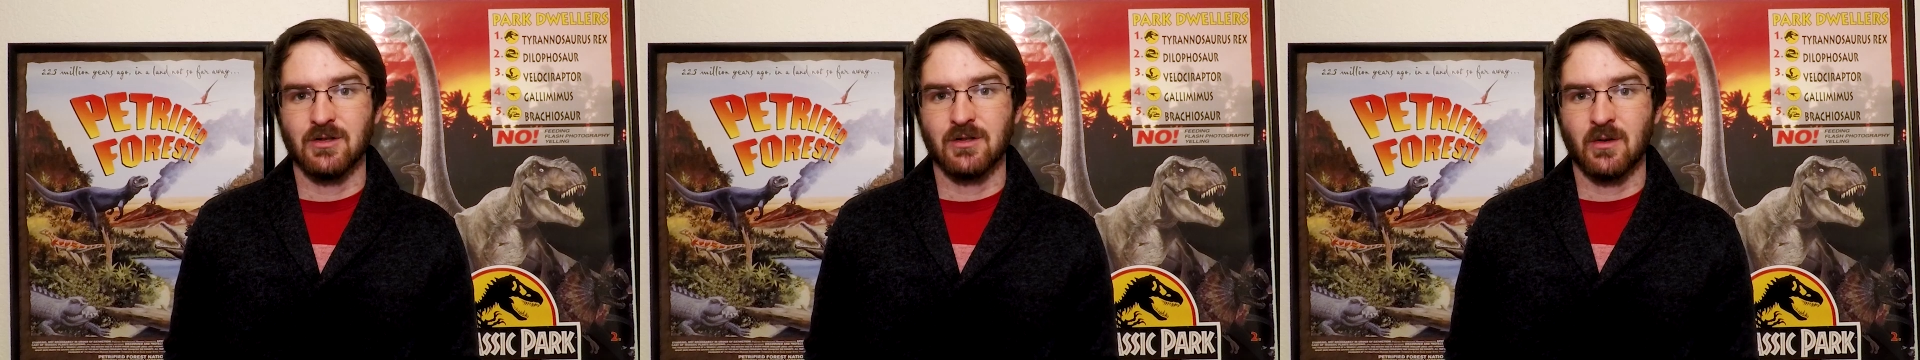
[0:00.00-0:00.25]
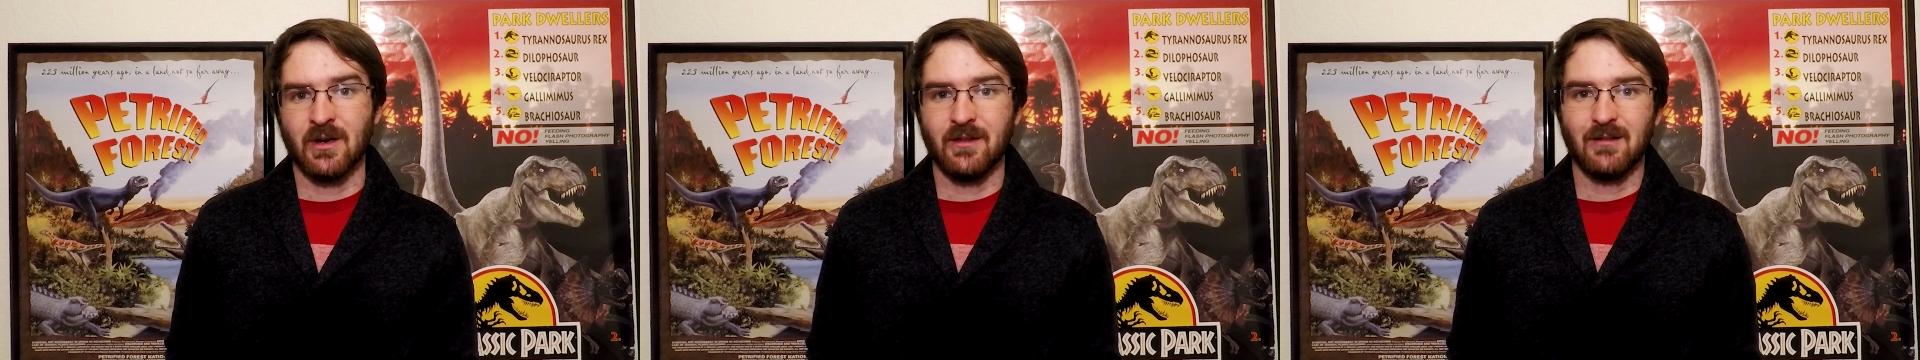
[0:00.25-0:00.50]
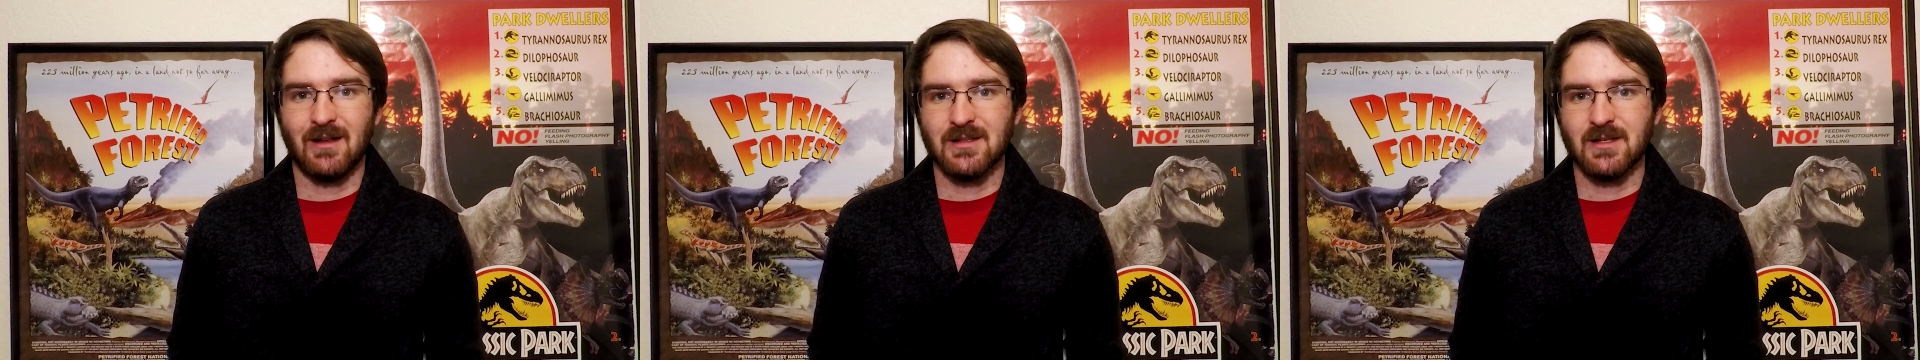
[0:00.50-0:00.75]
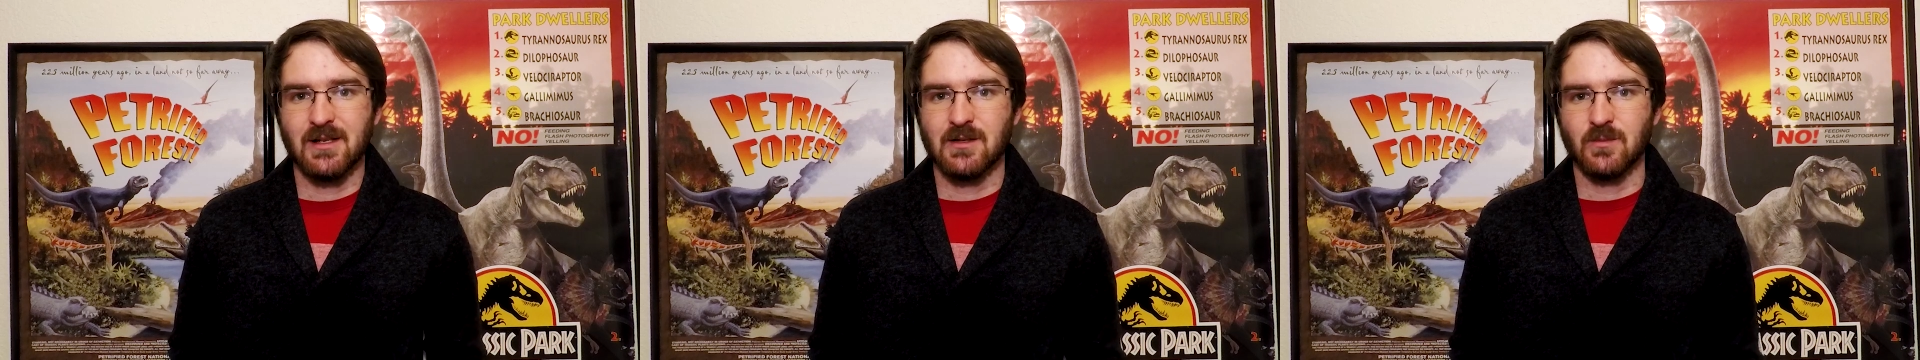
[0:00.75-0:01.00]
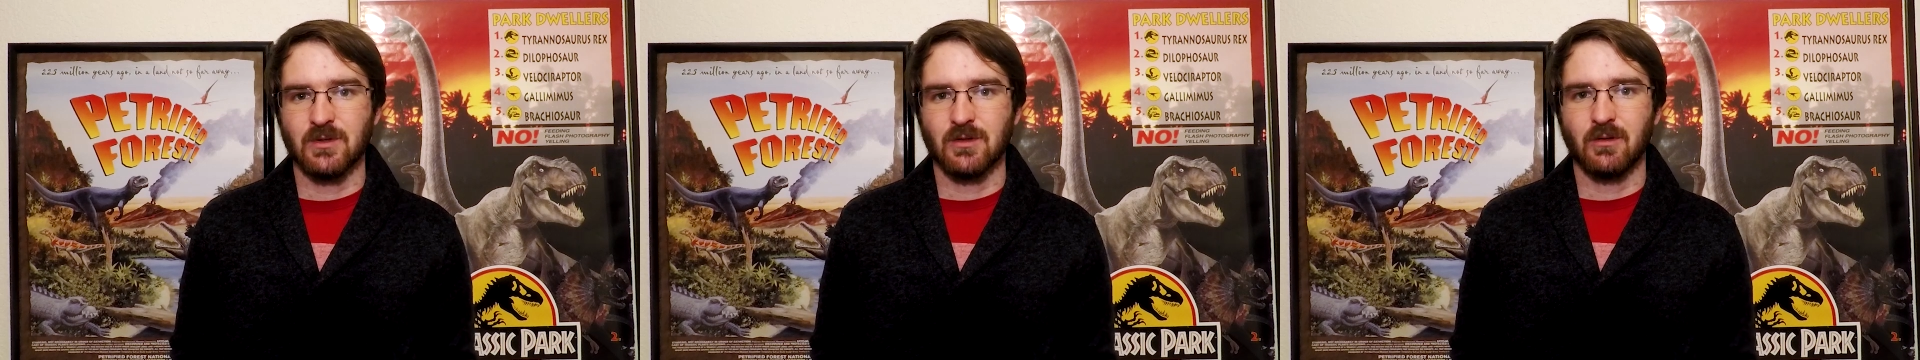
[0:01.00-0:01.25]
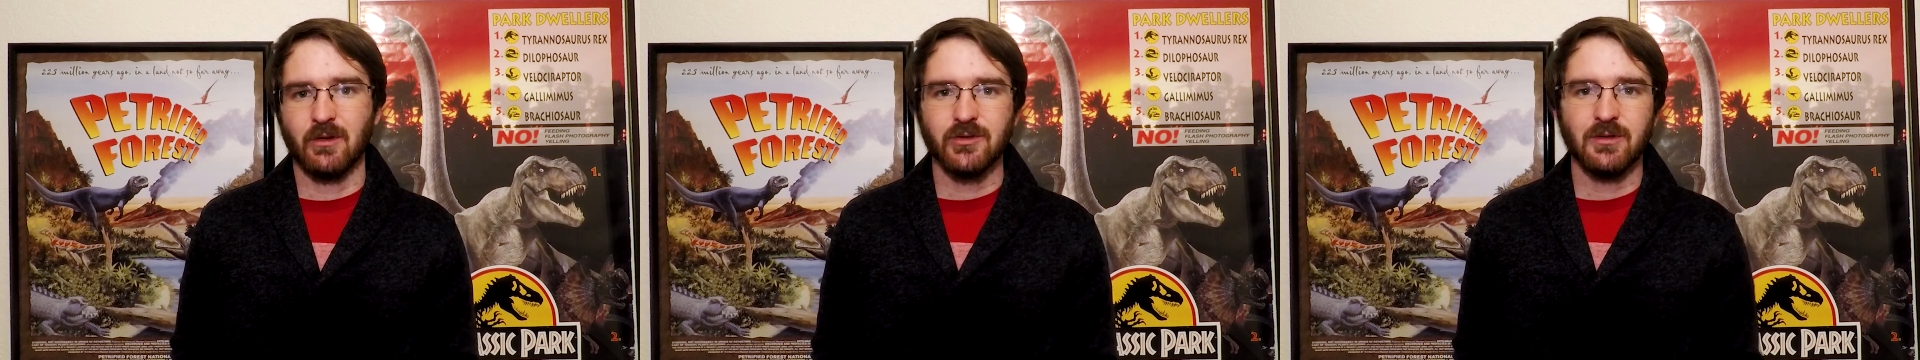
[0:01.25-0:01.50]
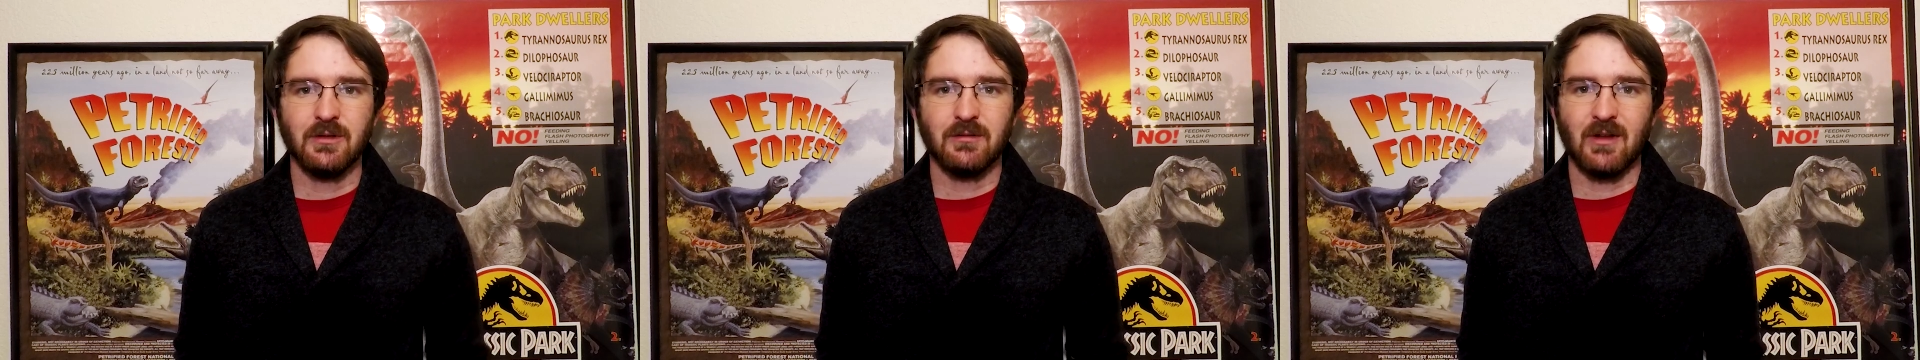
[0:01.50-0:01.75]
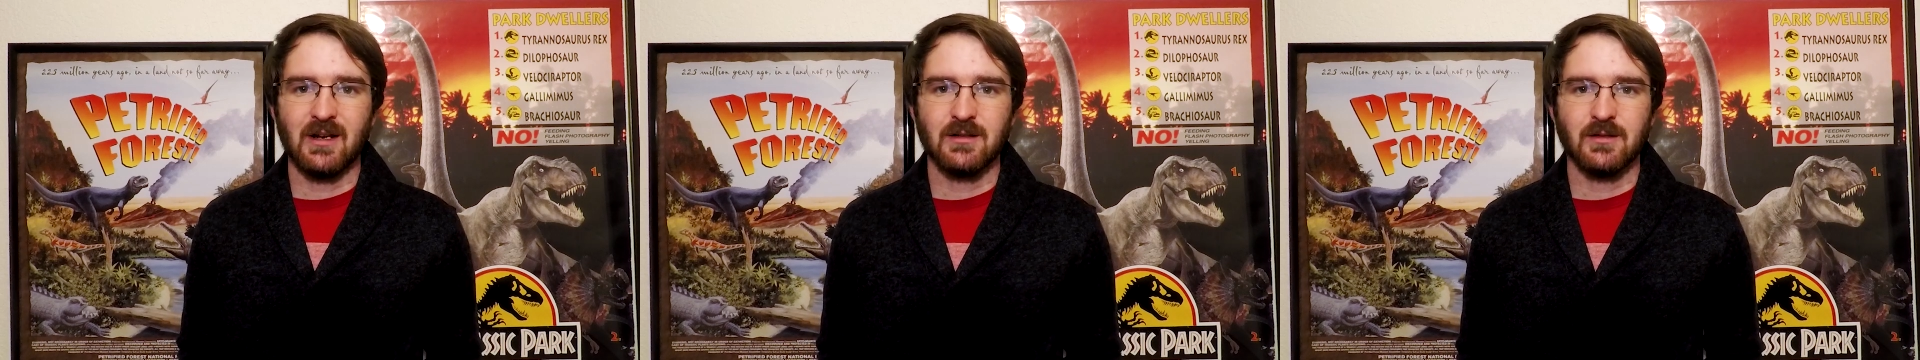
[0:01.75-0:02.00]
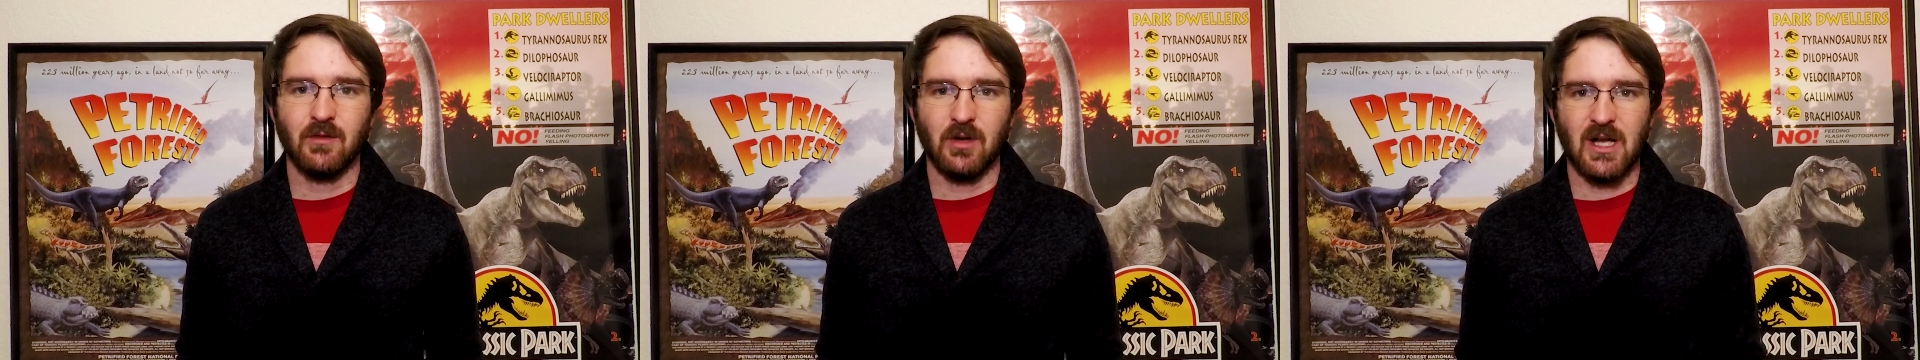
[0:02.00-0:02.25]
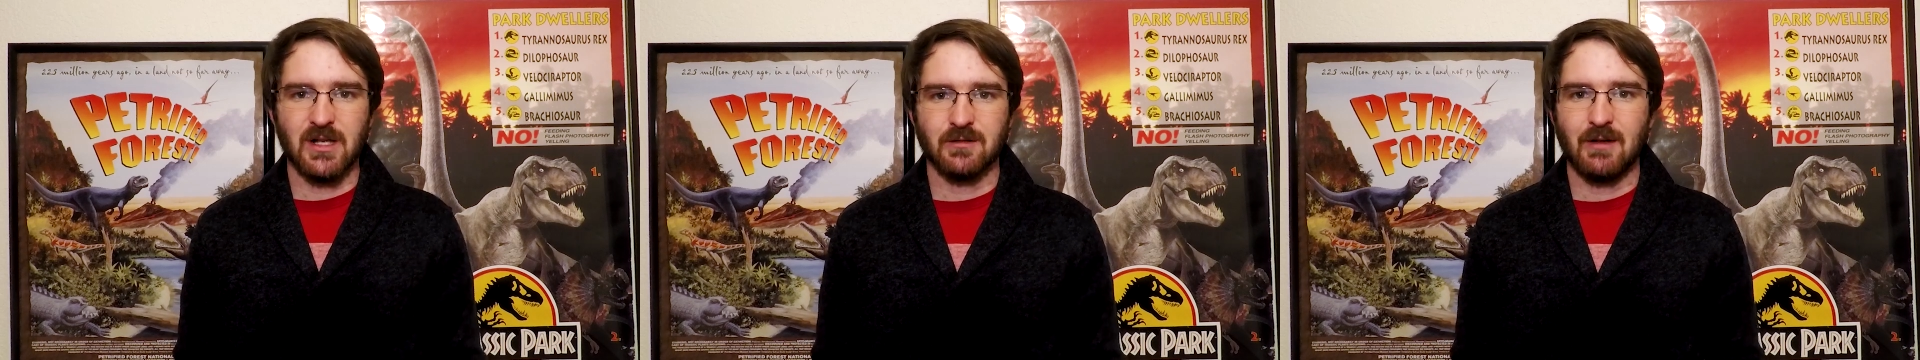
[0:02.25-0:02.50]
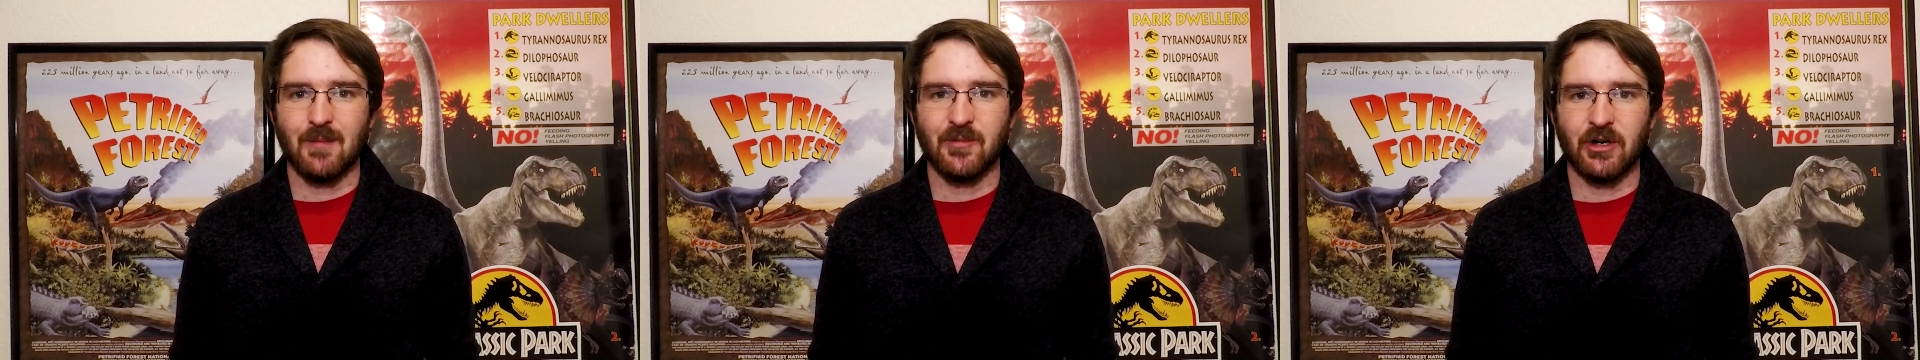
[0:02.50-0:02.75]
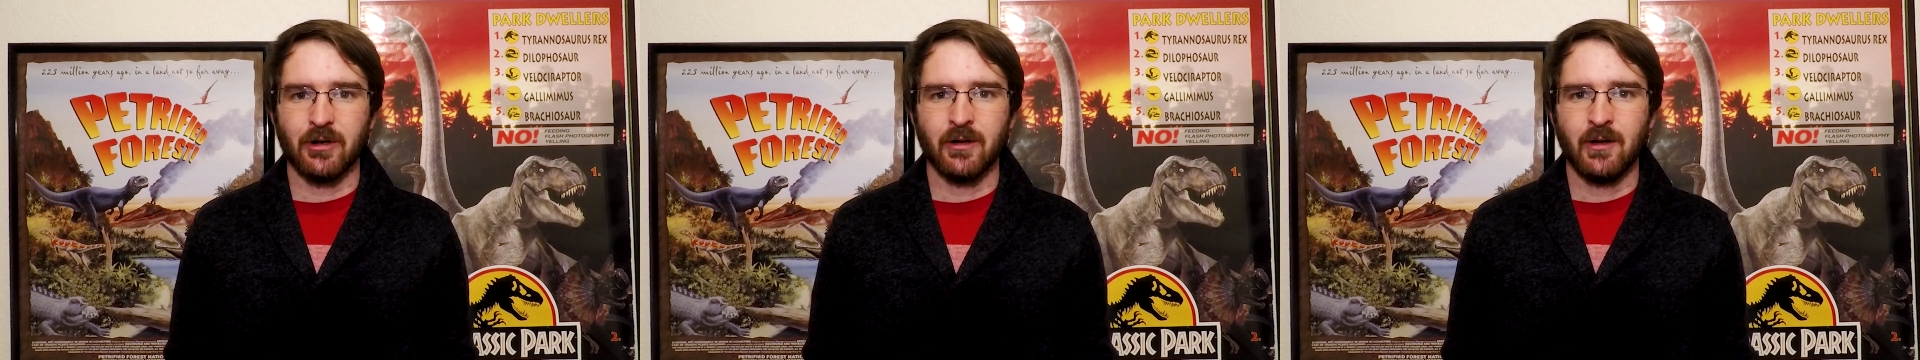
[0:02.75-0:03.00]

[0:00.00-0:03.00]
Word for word: Saurornitholestes was closely related to Velociraptor,